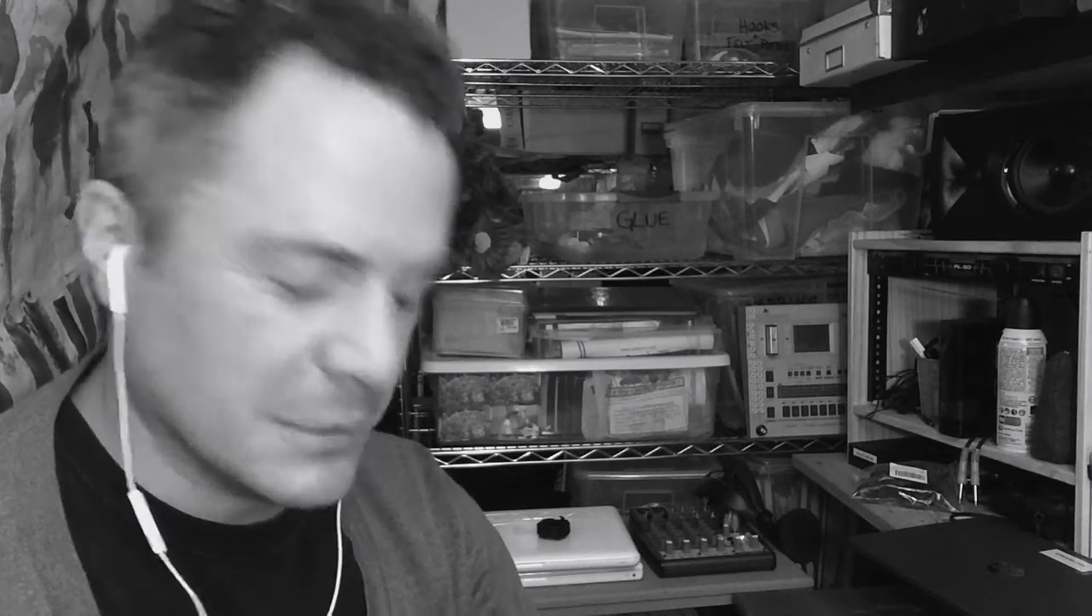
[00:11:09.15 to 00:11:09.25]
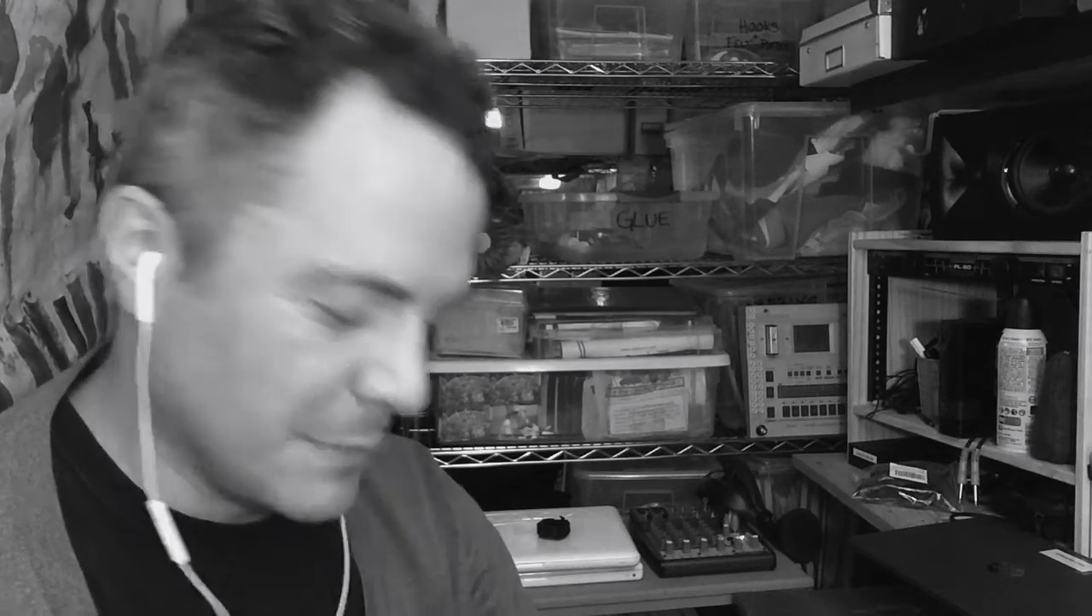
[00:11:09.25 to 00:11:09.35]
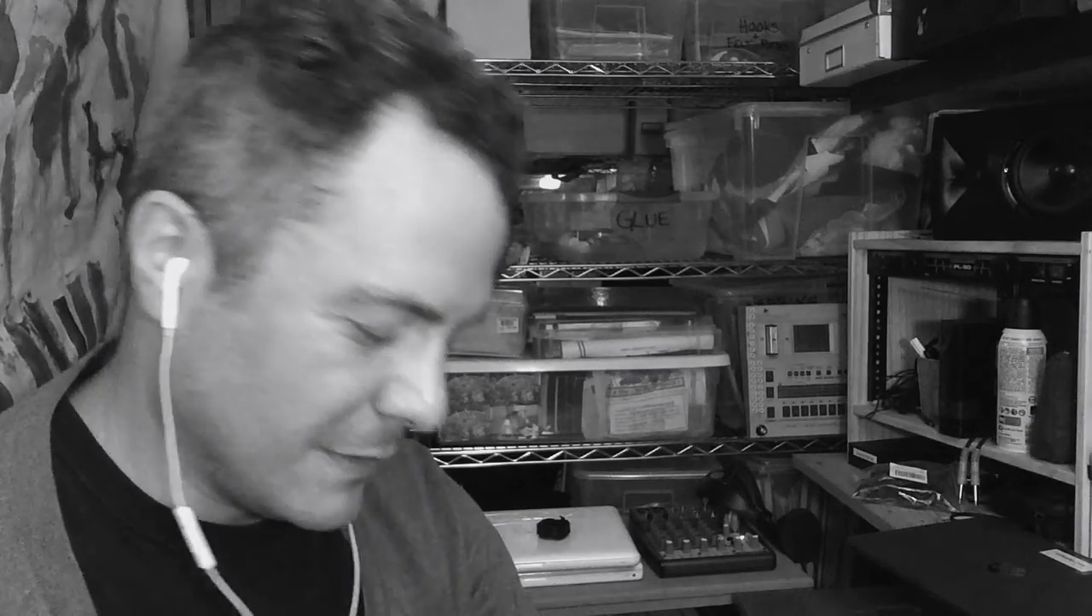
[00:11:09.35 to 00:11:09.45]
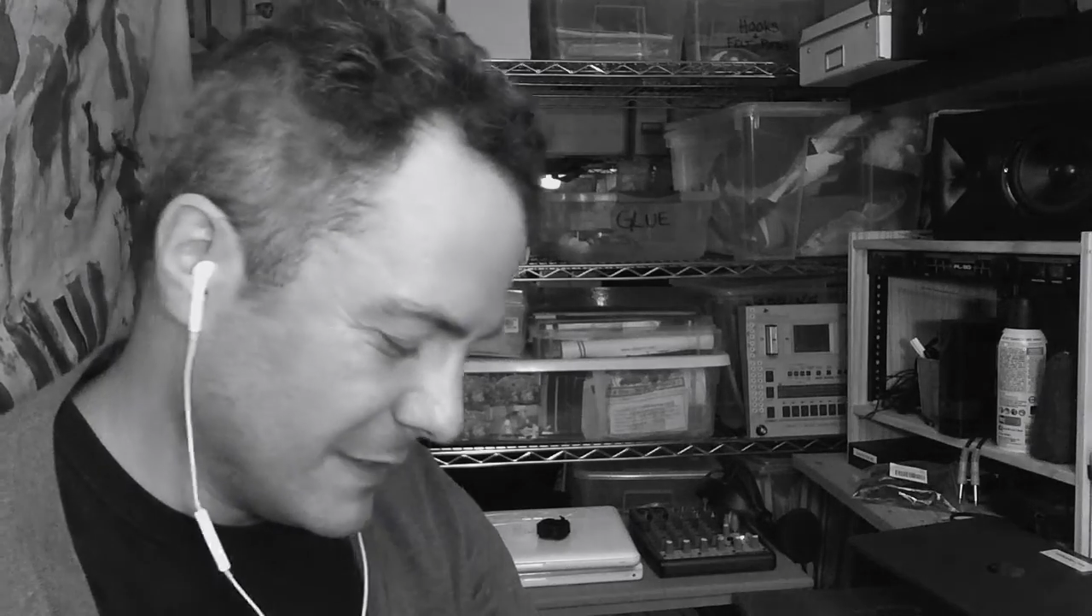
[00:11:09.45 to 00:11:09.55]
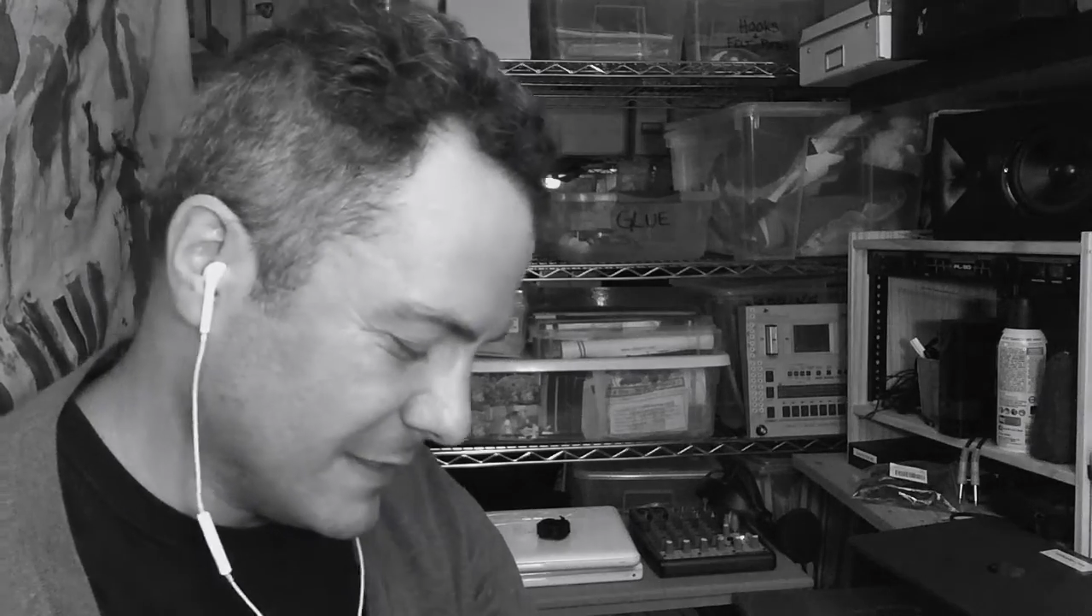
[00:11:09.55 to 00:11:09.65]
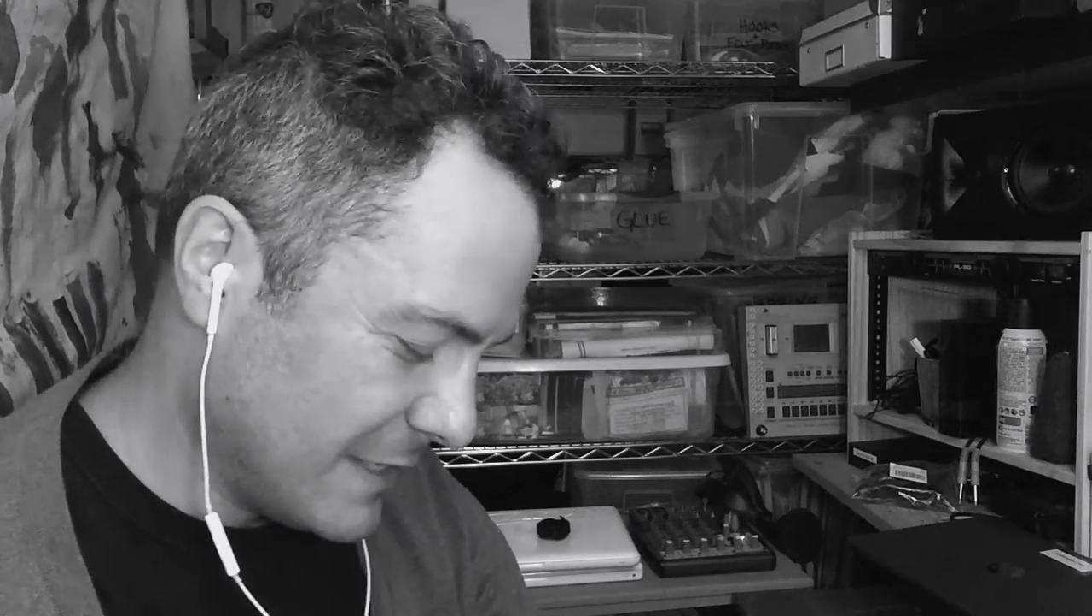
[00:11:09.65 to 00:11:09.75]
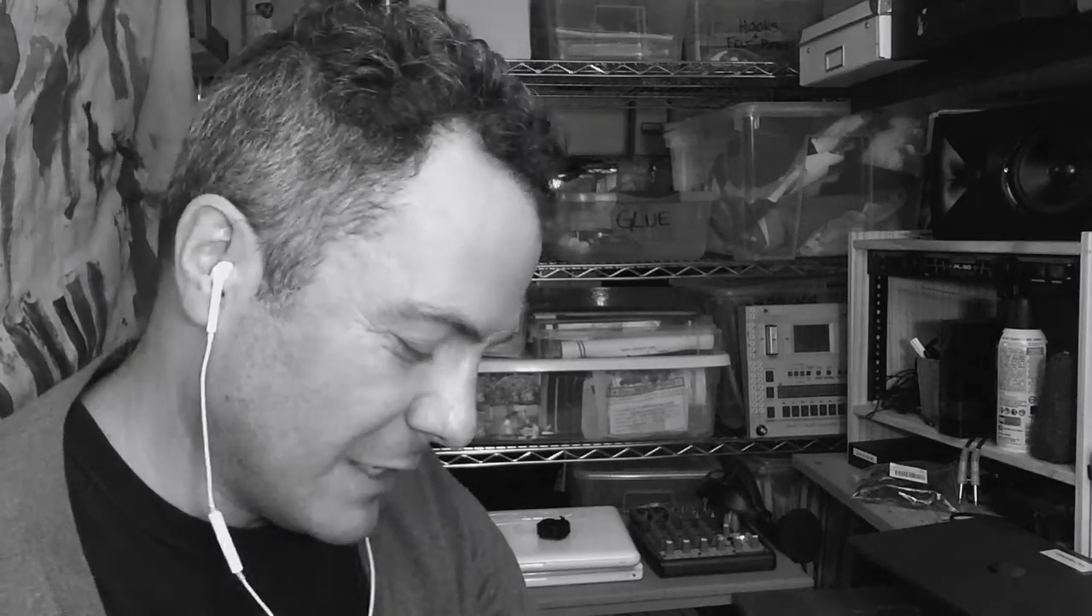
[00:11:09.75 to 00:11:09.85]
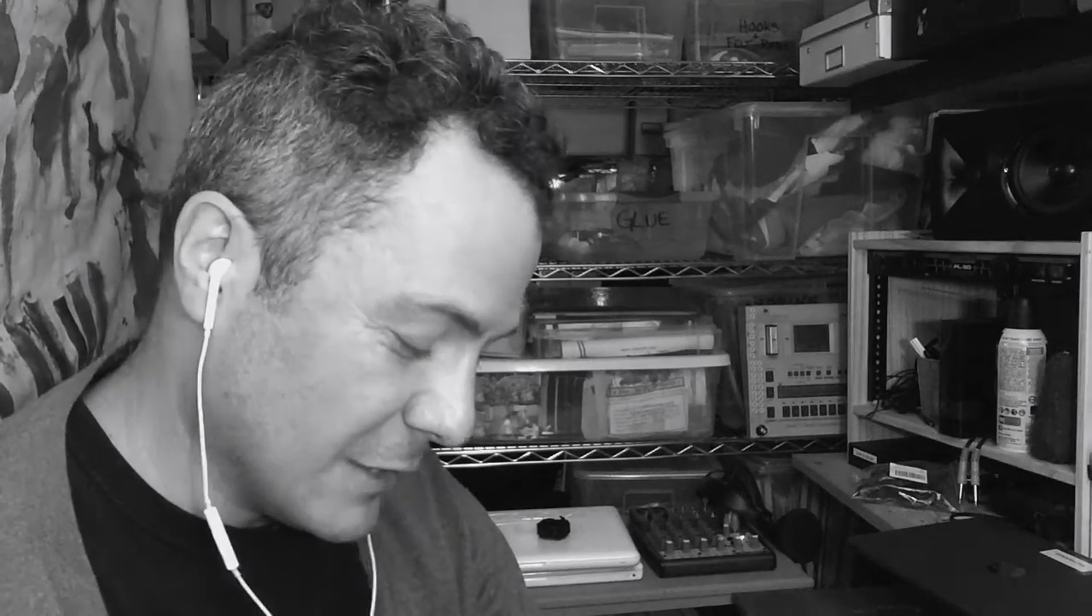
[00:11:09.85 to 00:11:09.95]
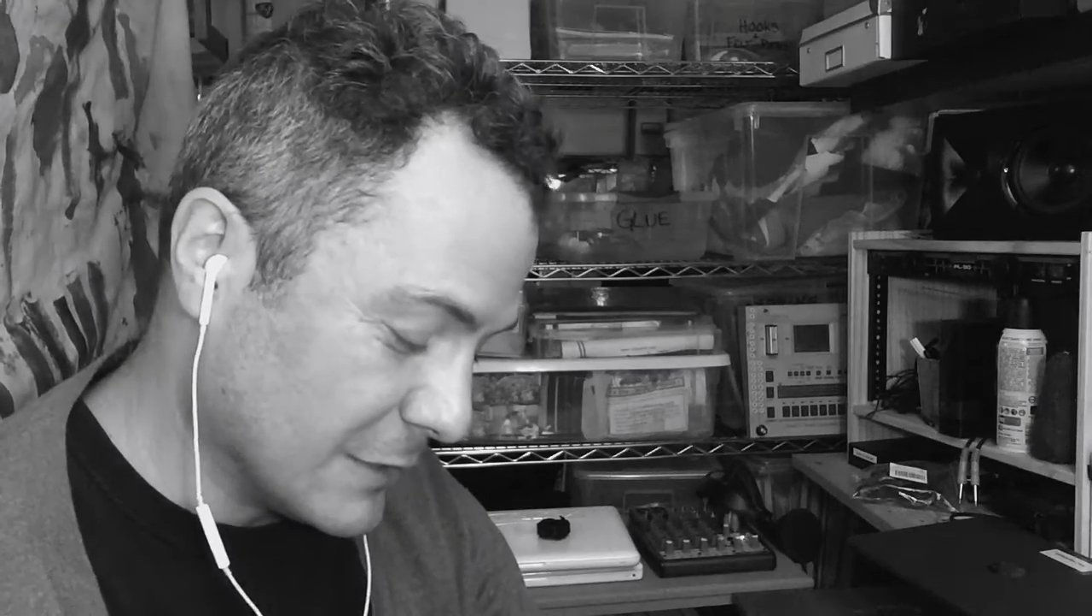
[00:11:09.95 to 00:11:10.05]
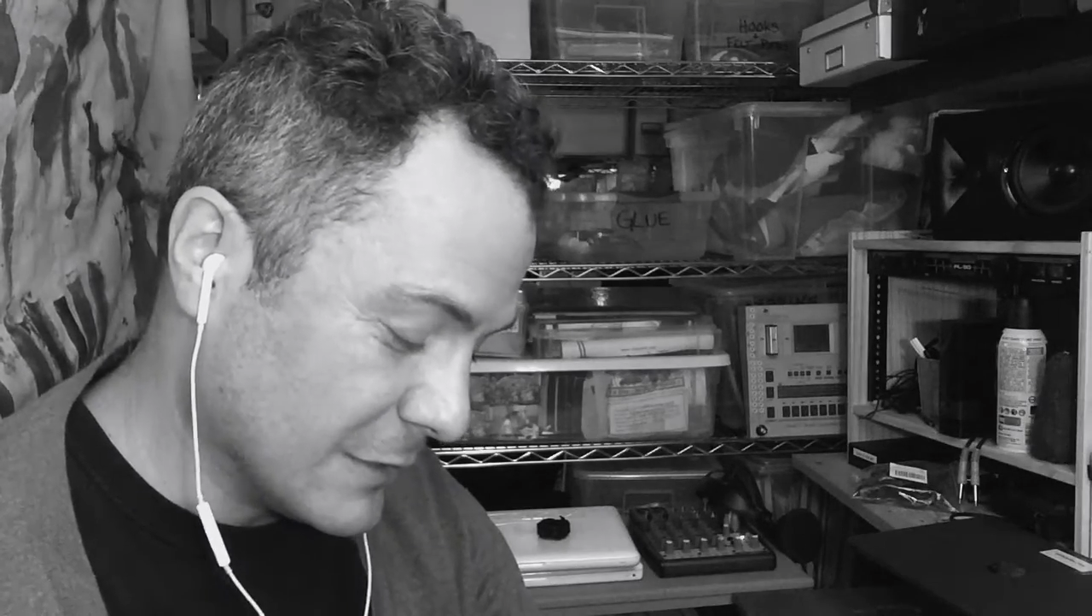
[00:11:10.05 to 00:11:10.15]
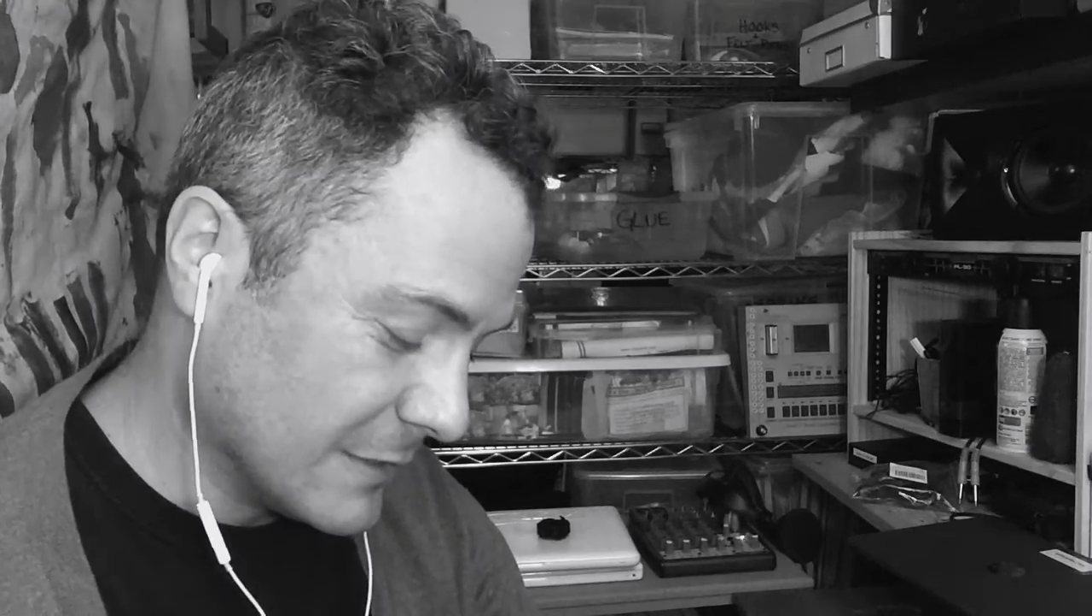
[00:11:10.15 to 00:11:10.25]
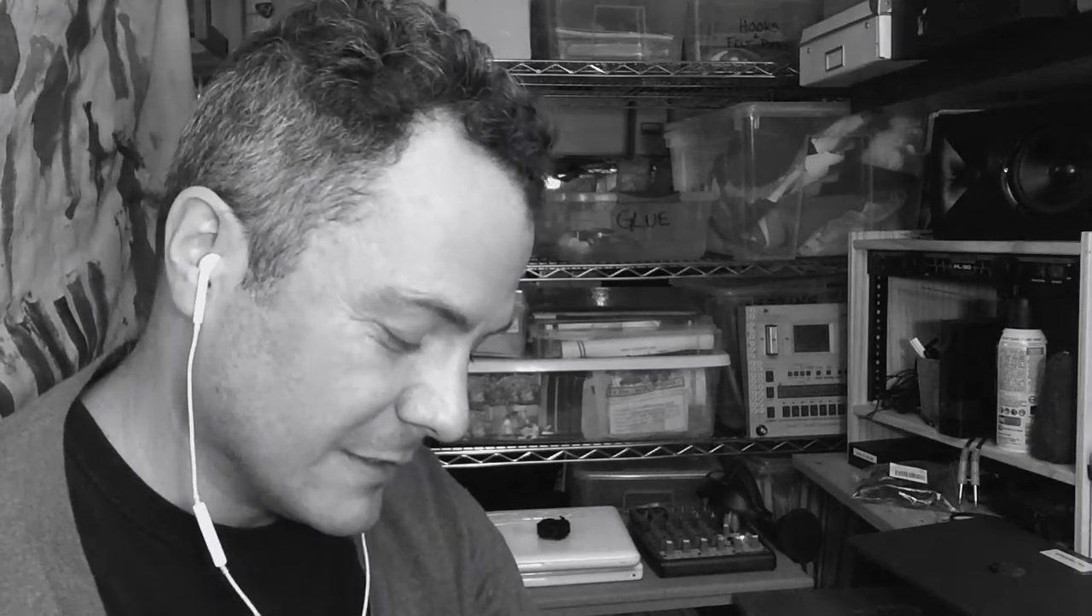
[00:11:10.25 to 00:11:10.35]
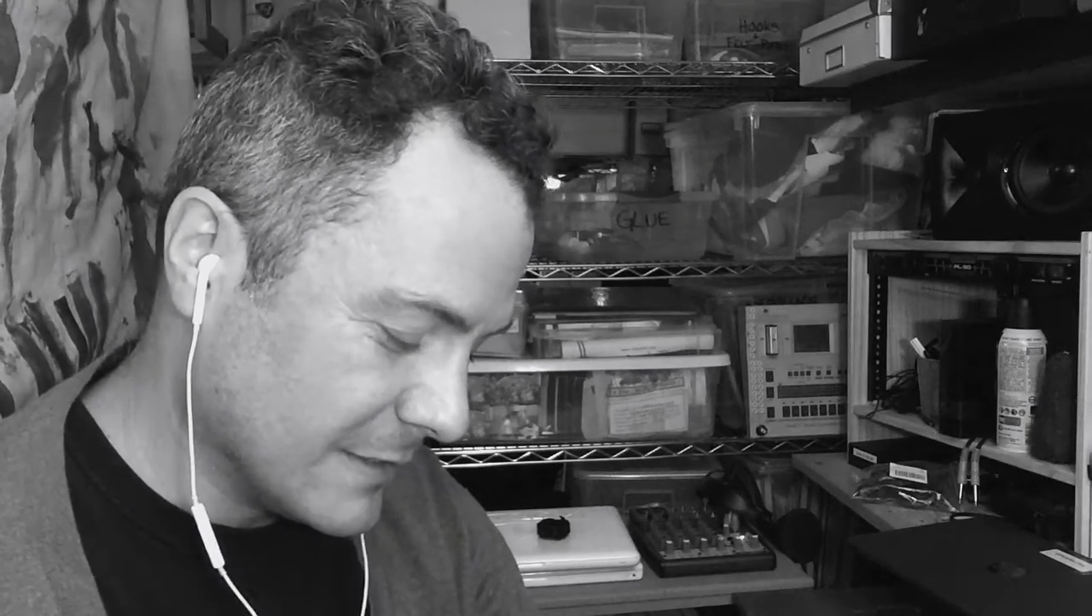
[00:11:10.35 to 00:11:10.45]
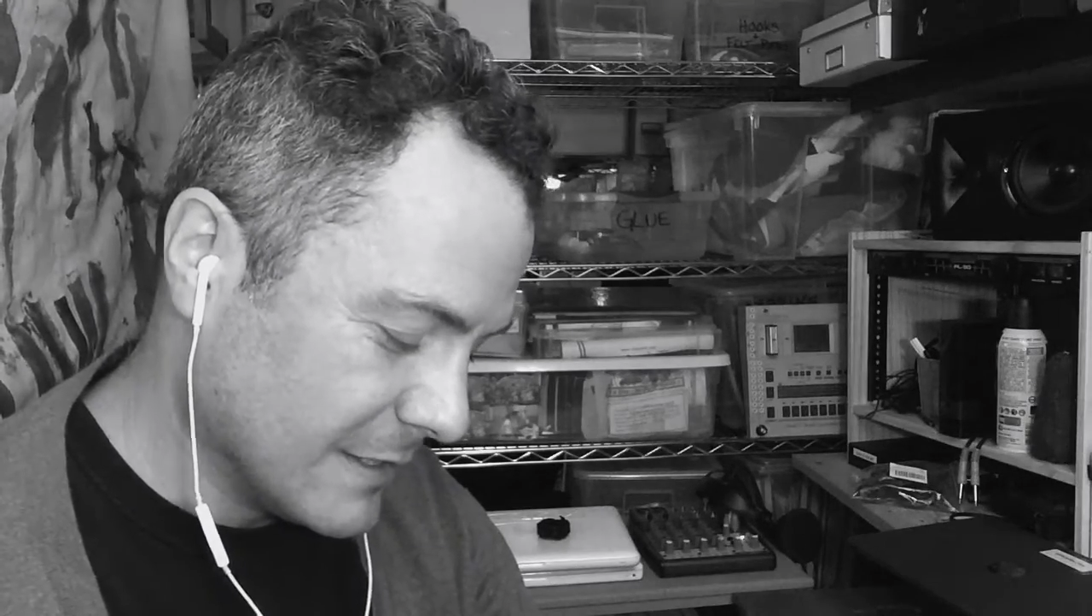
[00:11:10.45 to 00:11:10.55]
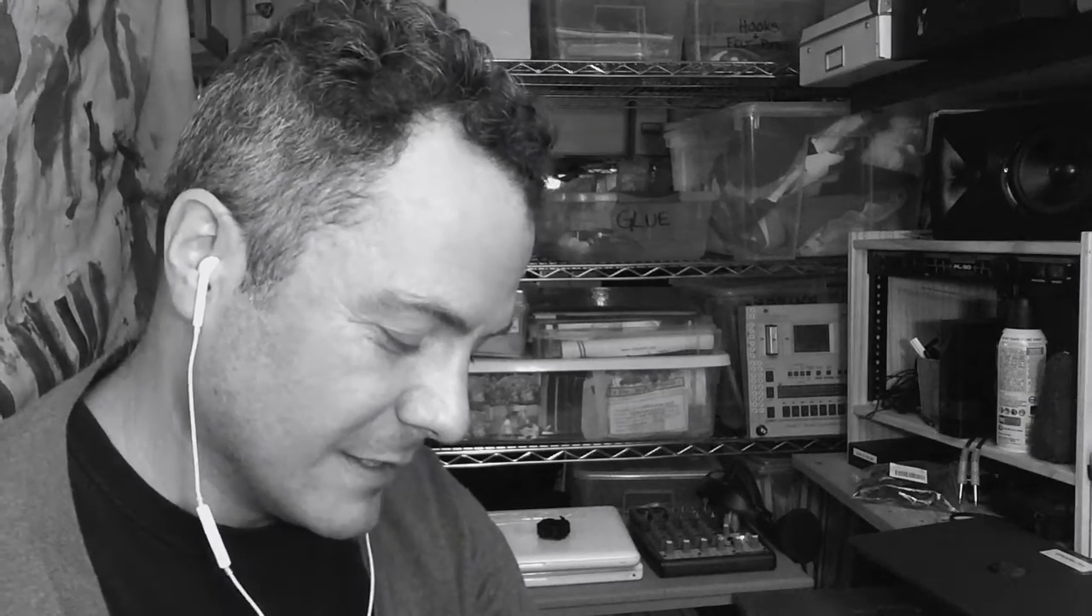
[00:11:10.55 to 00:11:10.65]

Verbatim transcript: about these characters,